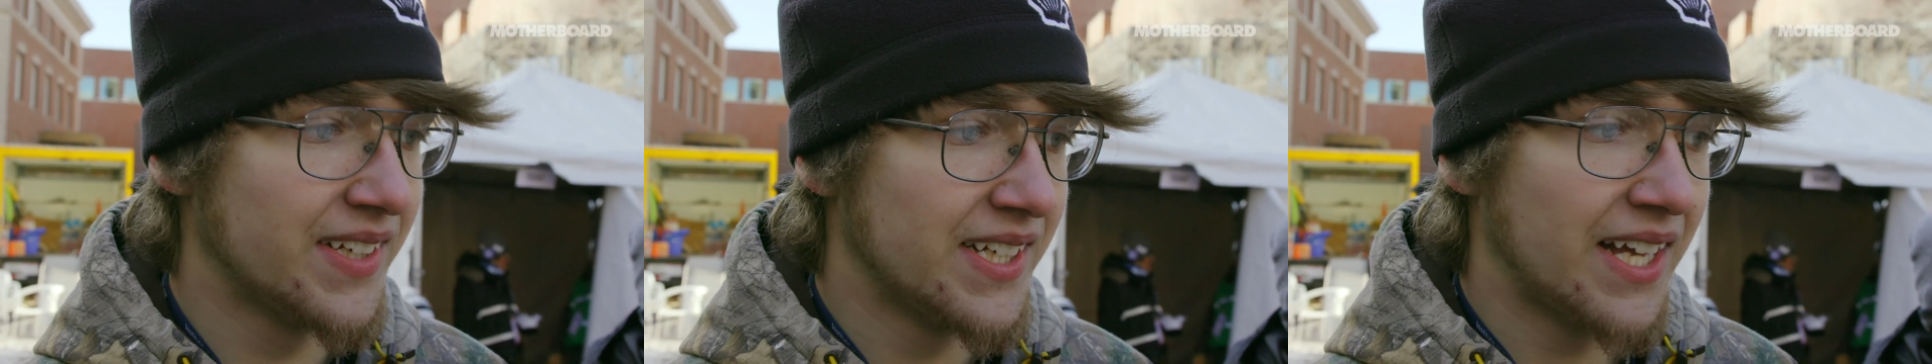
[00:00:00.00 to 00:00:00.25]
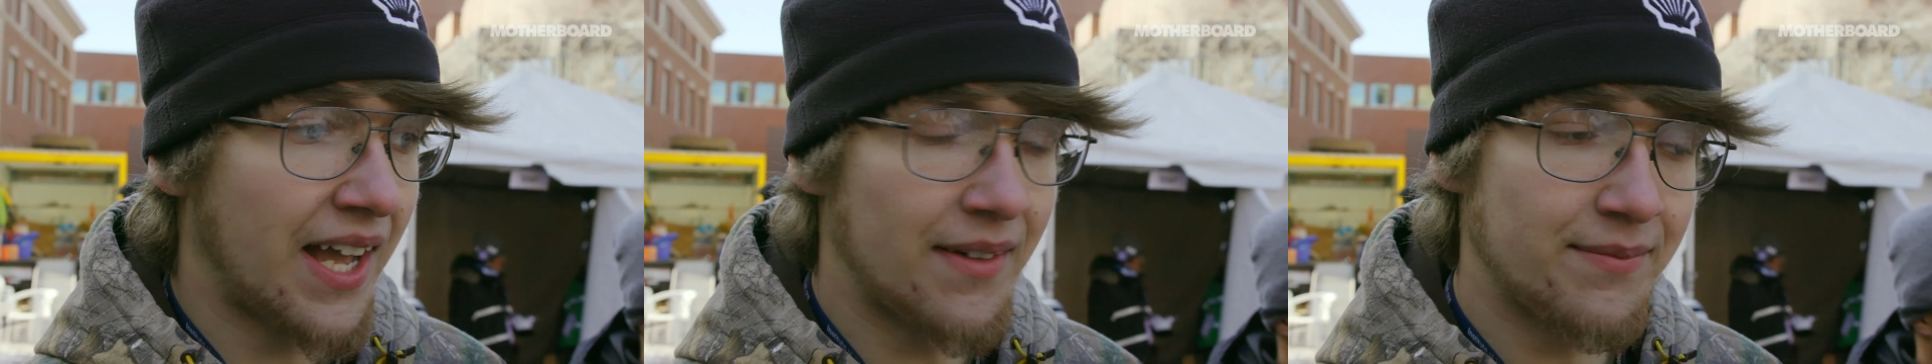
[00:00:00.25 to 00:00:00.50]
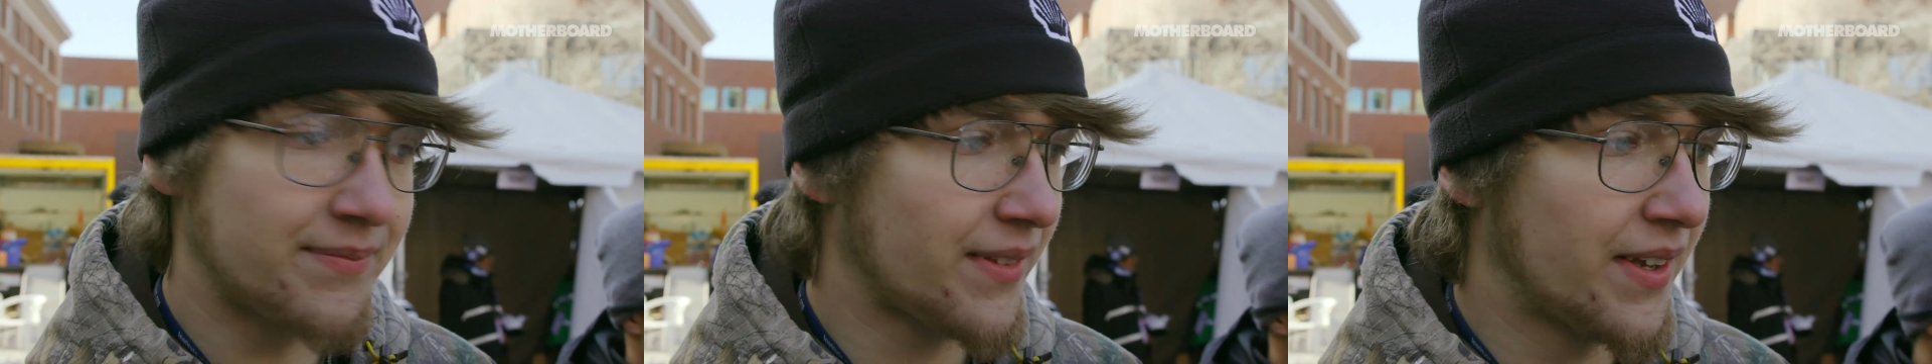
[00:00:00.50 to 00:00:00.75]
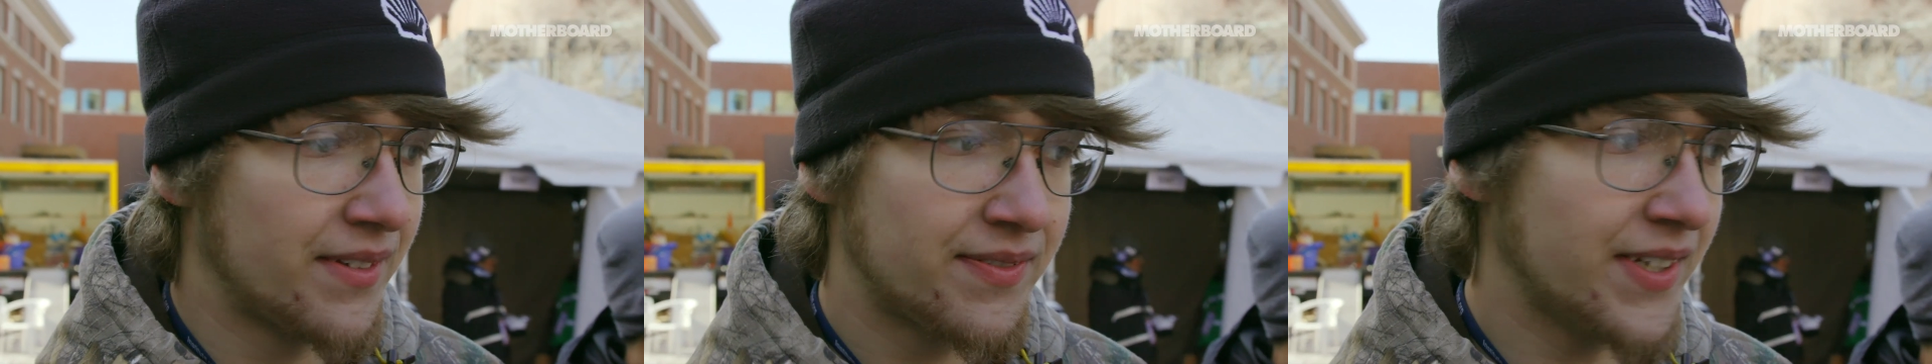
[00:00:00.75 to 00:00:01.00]
I'm
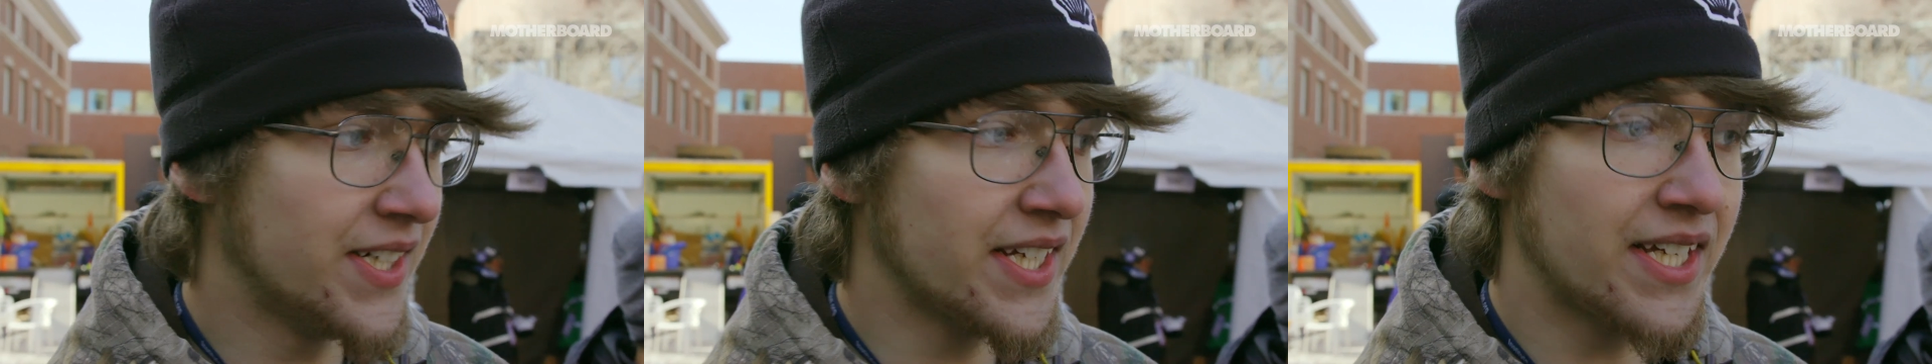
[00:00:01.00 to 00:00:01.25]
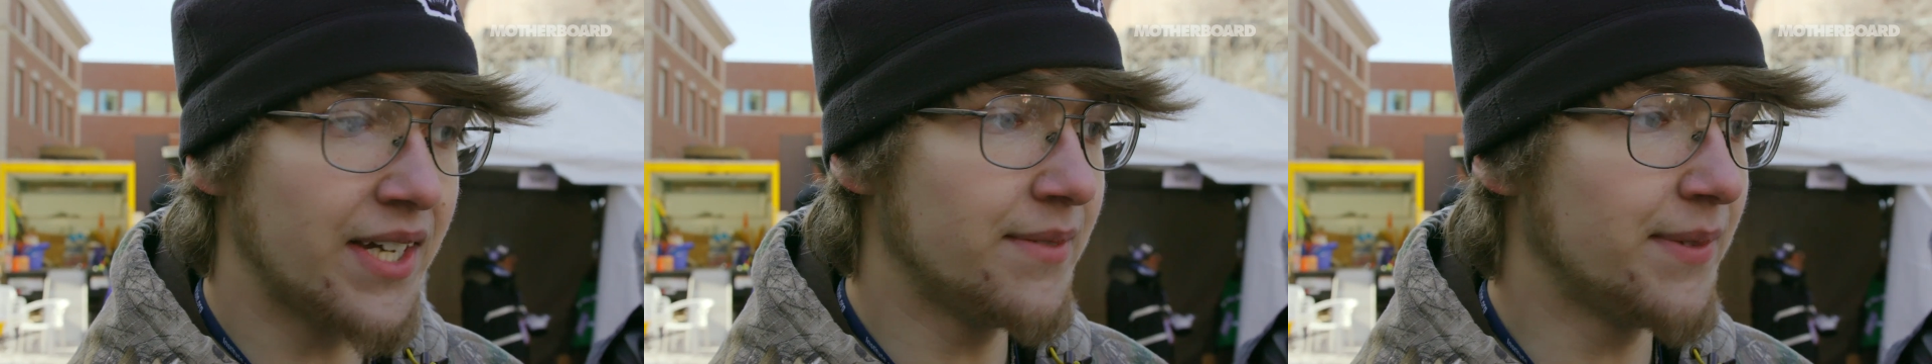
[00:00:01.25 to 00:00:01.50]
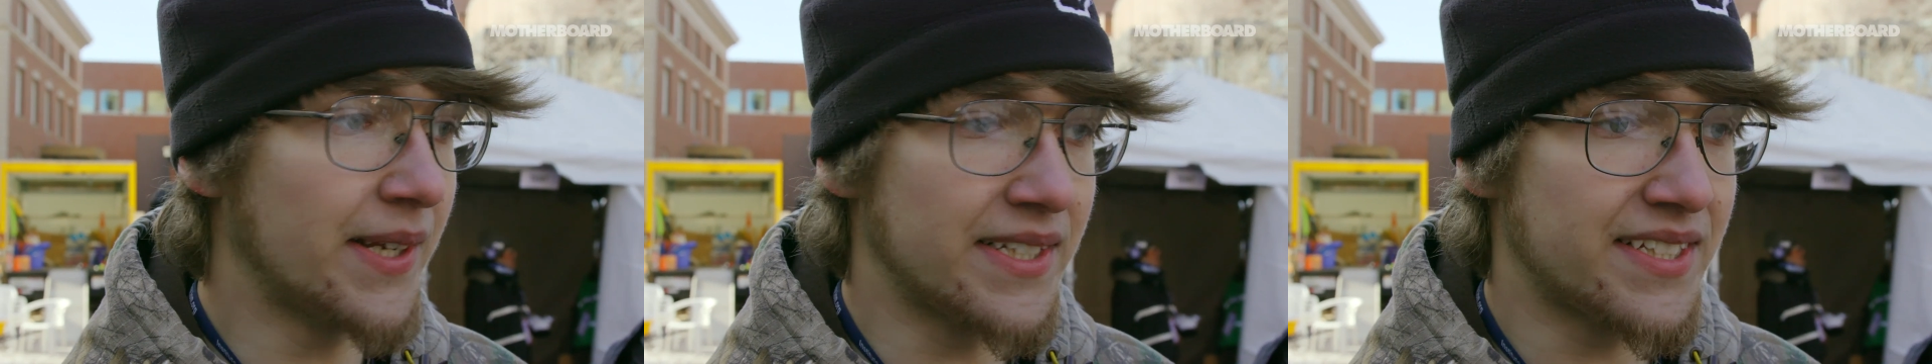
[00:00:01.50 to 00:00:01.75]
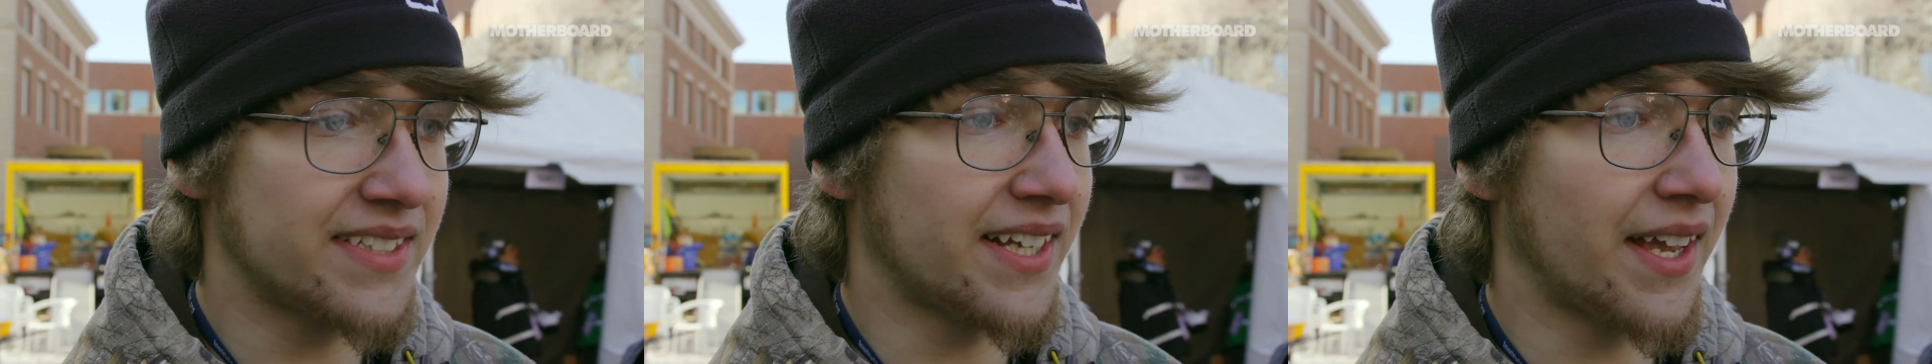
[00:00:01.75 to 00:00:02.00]
feeling good,
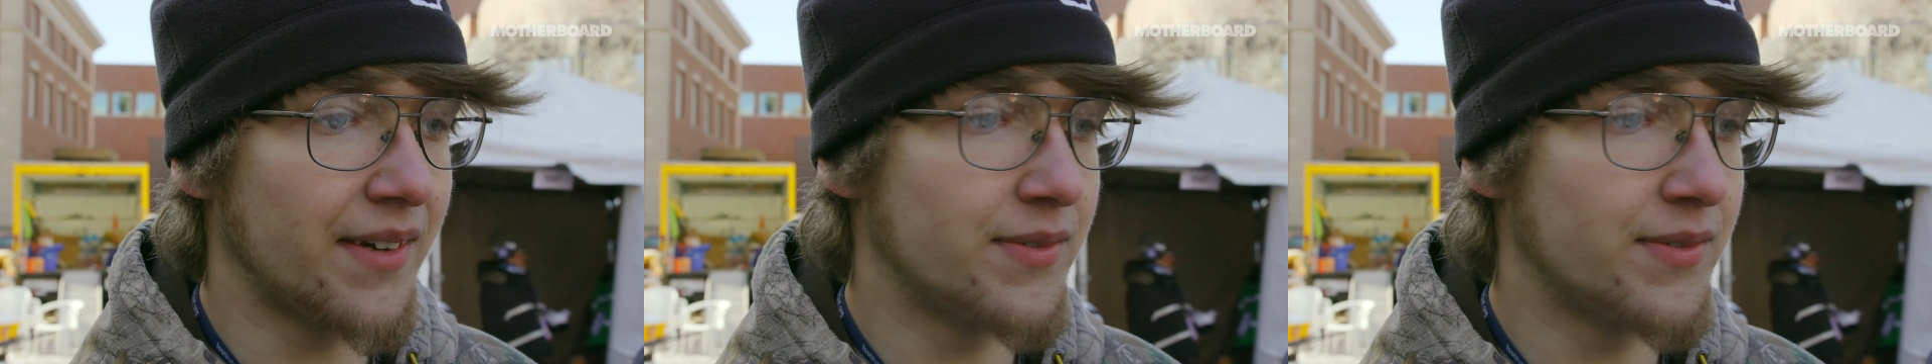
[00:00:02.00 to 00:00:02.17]
but